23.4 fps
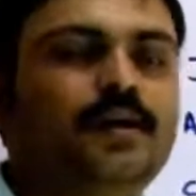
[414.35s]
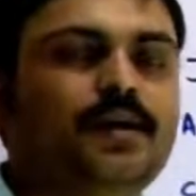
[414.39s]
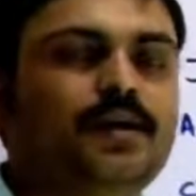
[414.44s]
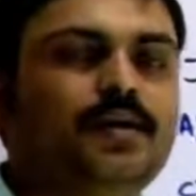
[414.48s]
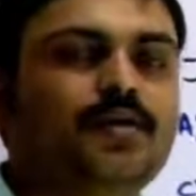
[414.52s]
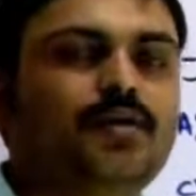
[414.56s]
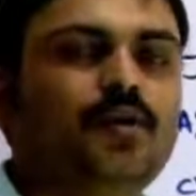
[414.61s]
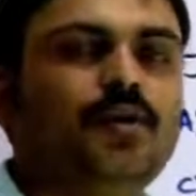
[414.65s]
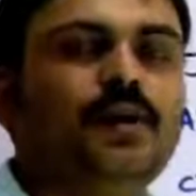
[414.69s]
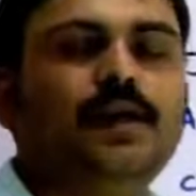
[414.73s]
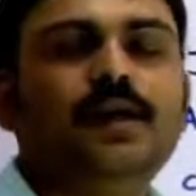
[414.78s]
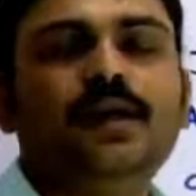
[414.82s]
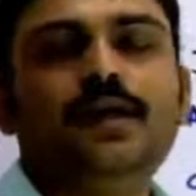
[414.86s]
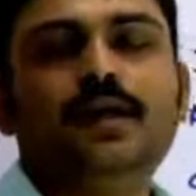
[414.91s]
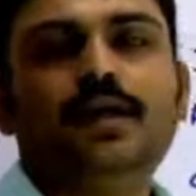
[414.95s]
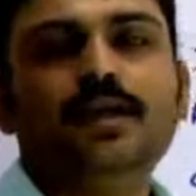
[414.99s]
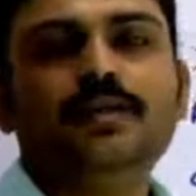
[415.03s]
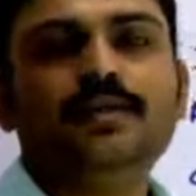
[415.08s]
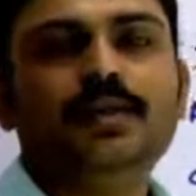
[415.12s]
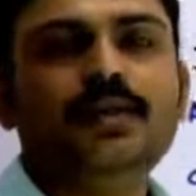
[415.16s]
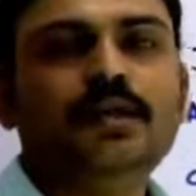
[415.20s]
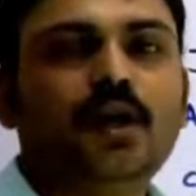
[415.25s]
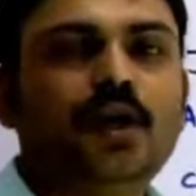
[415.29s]
so it
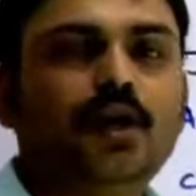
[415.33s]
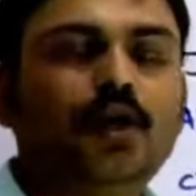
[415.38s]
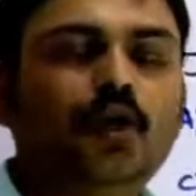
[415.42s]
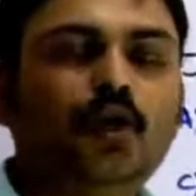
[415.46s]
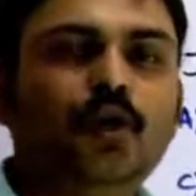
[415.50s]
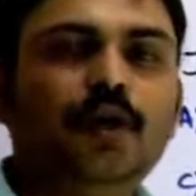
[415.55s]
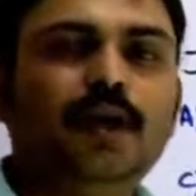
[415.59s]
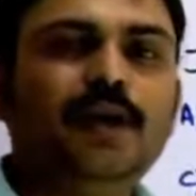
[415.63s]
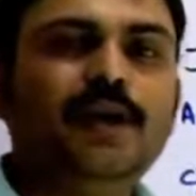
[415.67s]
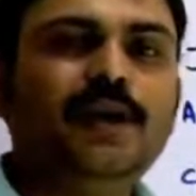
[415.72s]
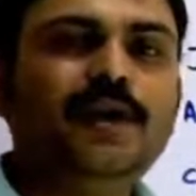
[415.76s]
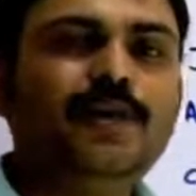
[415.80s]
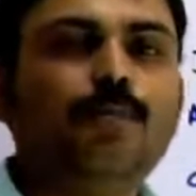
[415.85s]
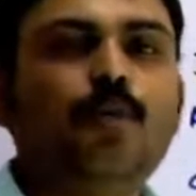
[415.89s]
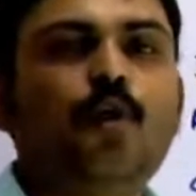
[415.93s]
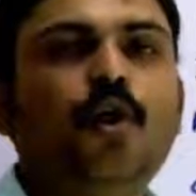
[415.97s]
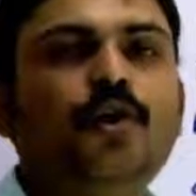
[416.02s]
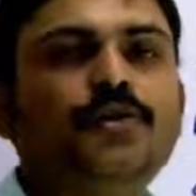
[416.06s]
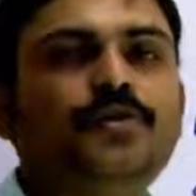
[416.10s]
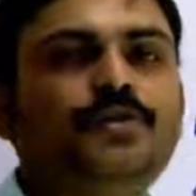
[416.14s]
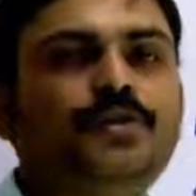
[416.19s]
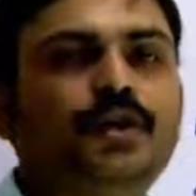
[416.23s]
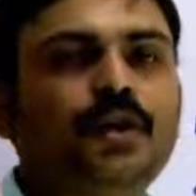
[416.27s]
doesn't allow any
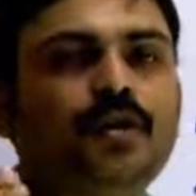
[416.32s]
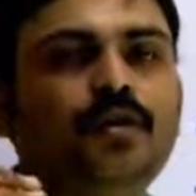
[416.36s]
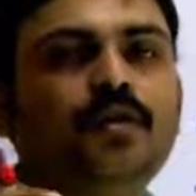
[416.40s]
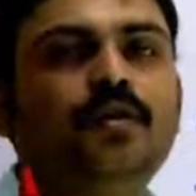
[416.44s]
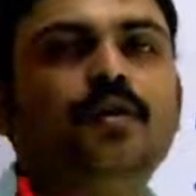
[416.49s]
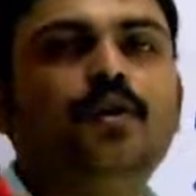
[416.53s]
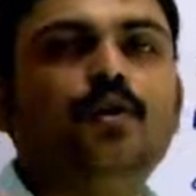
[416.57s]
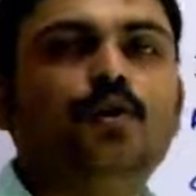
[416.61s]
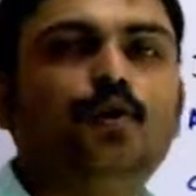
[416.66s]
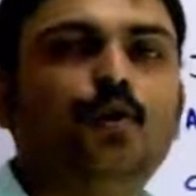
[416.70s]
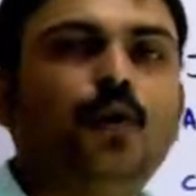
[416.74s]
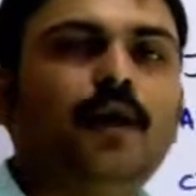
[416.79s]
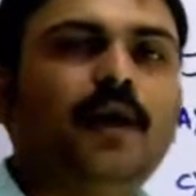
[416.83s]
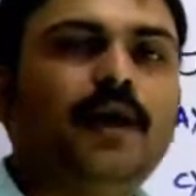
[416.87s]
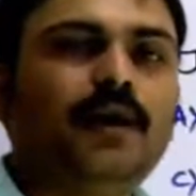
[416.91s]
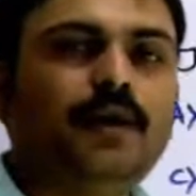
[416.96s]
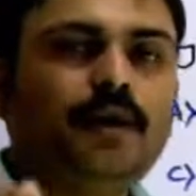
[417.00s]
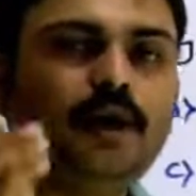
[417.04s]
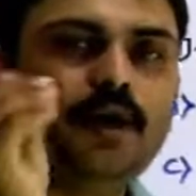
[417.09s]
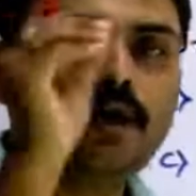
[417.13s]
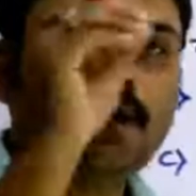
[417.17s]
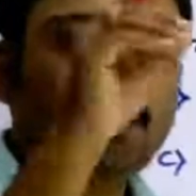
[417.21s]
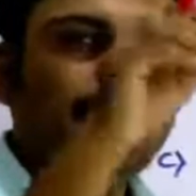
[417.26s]
moisture to
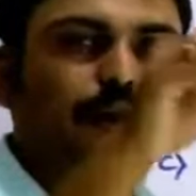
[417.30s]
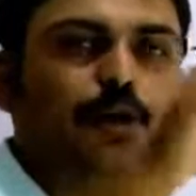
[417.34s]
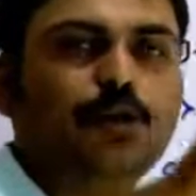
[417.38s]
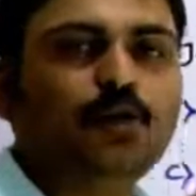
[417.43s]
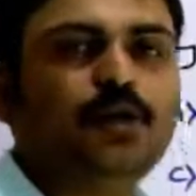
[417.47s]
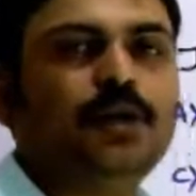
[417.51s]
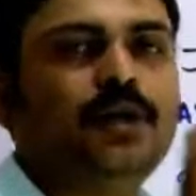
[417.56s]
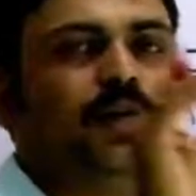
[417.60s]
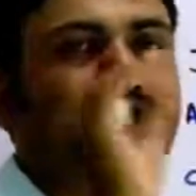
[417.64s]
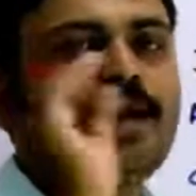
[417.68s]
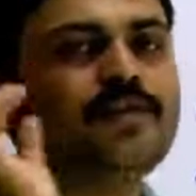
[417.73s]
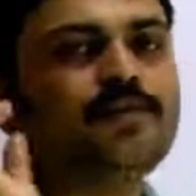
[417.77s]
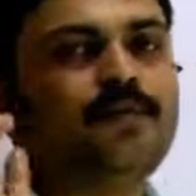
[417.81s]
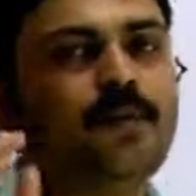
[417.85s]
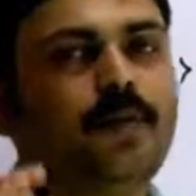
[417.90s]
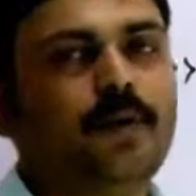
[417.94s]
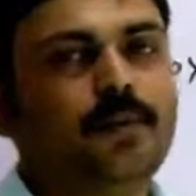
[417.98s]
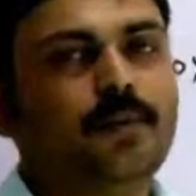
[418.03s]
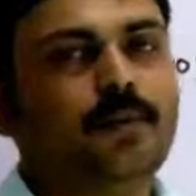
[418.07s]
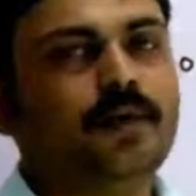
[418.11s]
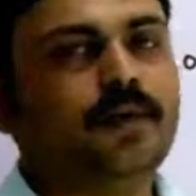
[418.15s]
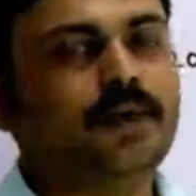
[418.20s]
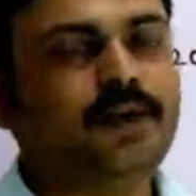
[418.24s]
enter into the transformer.